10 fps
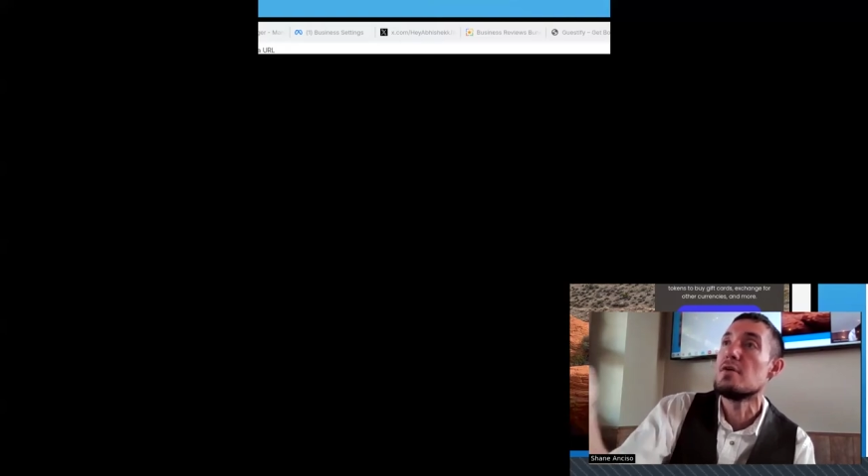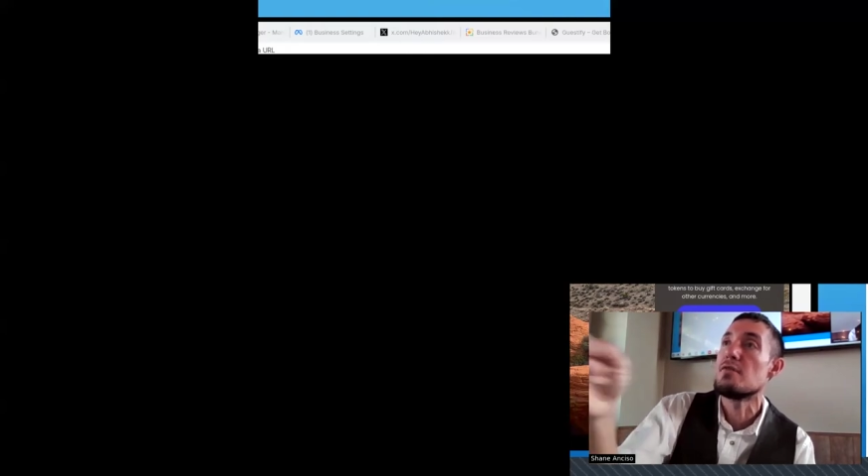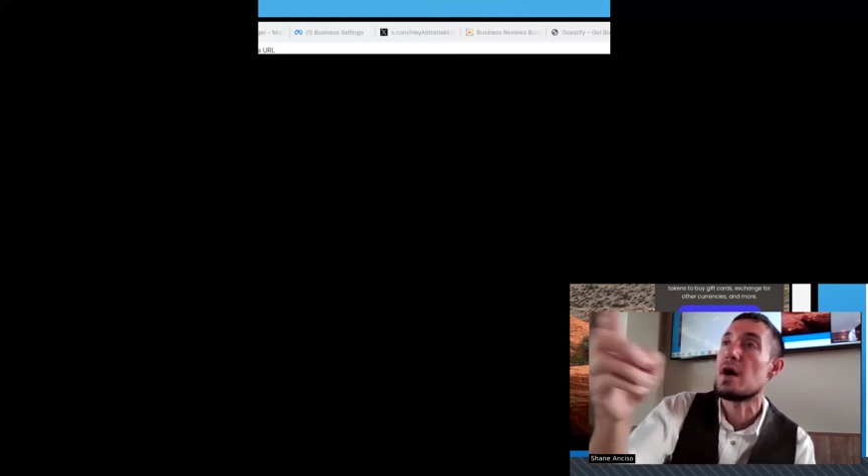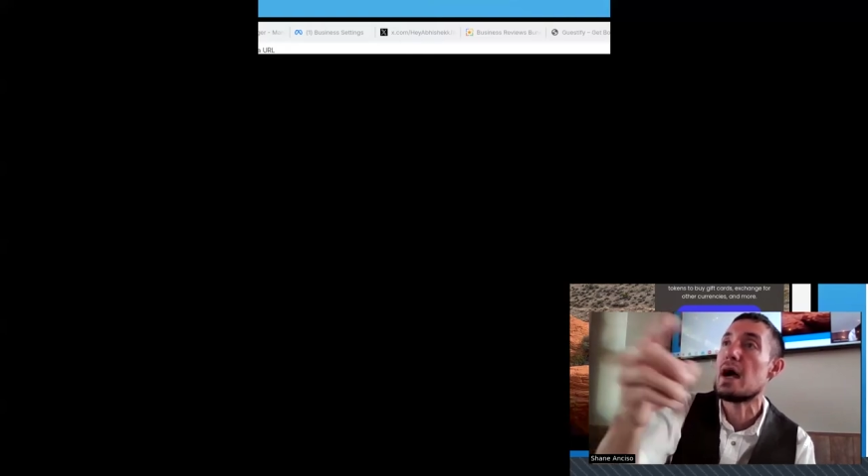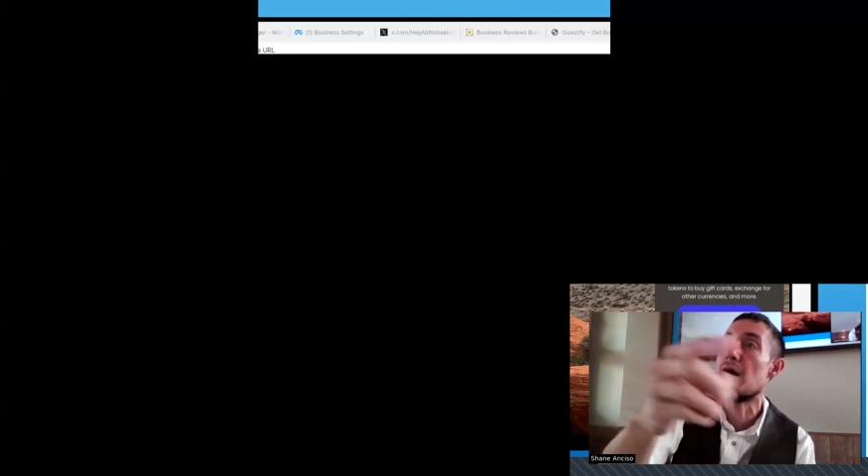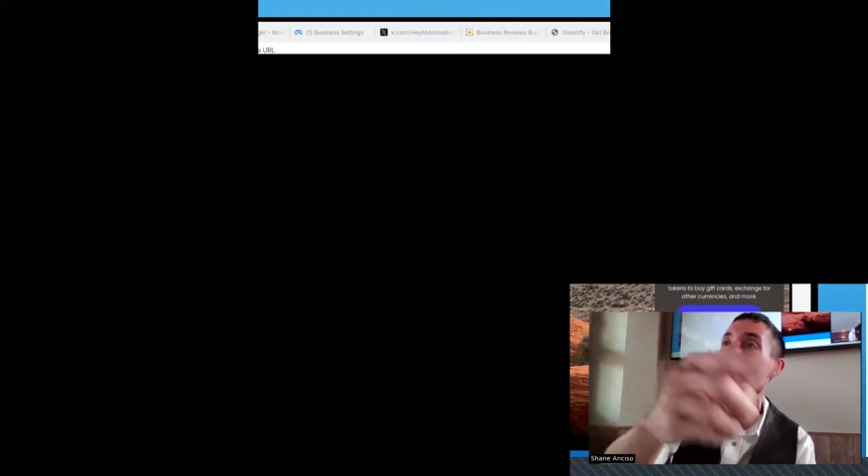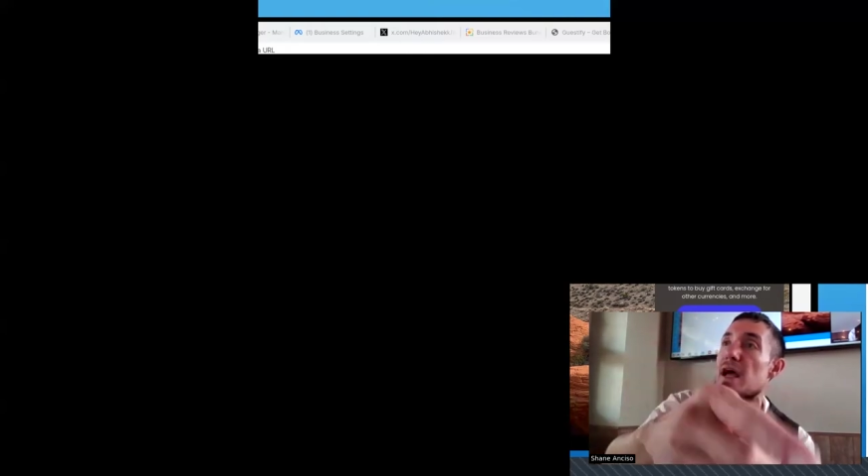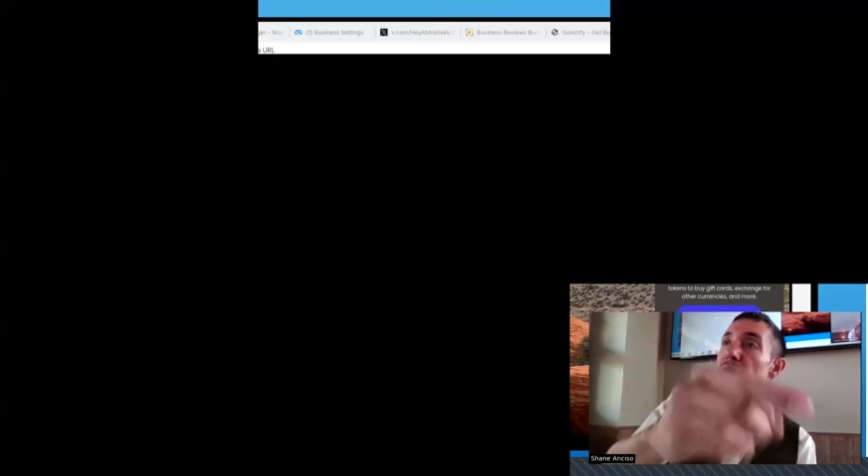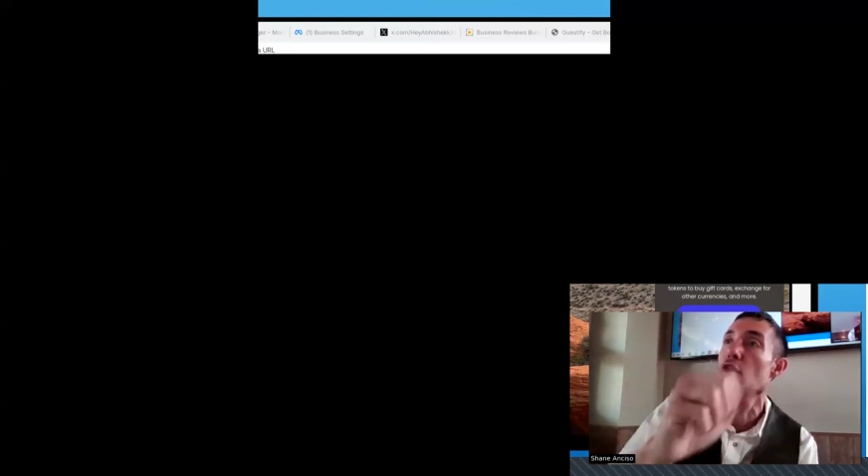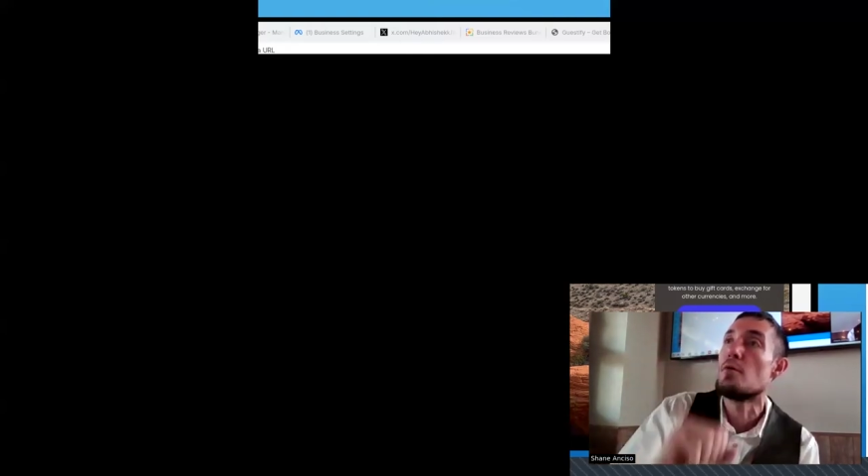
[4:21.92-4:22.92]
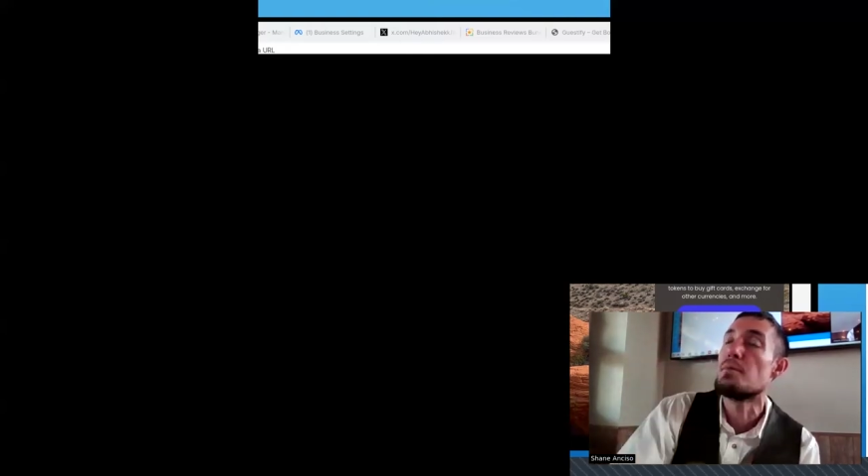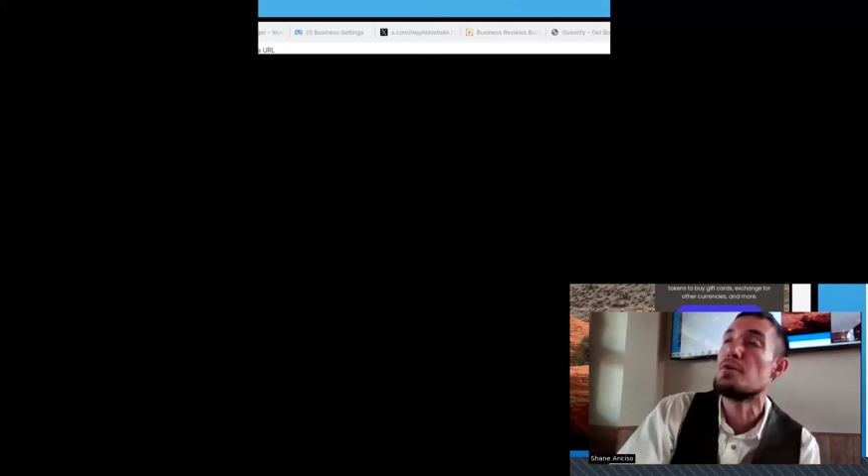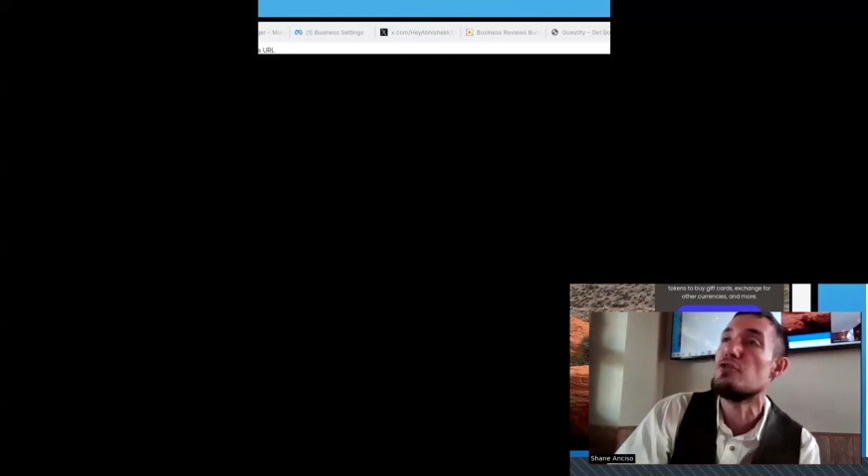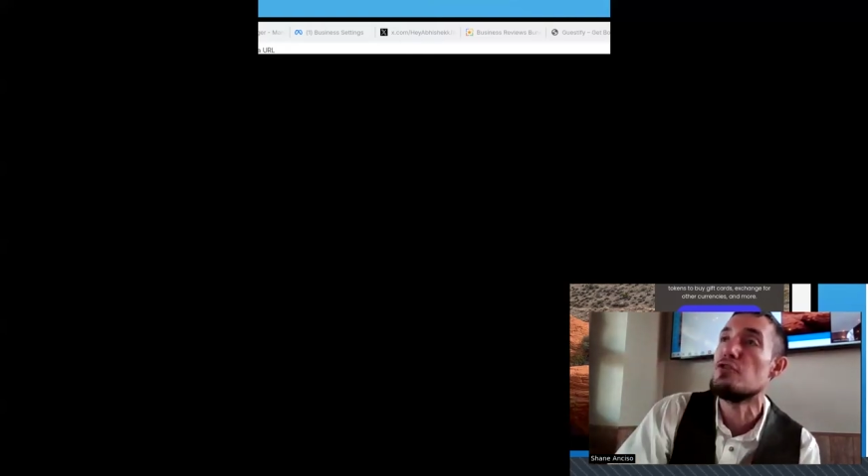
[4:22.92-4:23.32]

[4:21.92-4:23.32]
for how they opened